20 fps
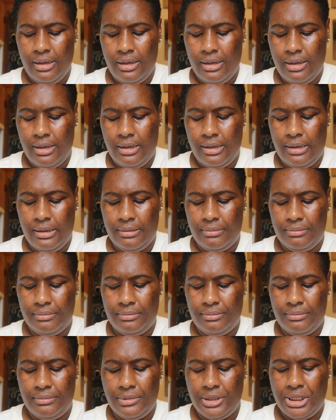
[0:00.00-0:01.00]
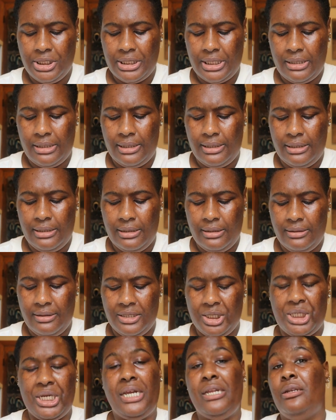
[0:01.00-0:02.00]
in
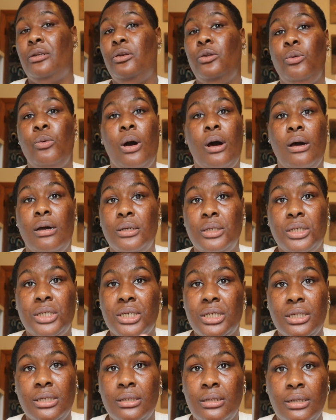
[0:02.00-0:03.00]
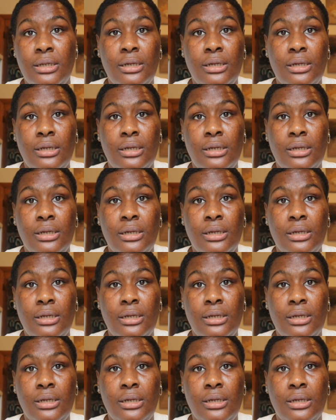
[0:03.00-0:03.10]
the shade Nuage,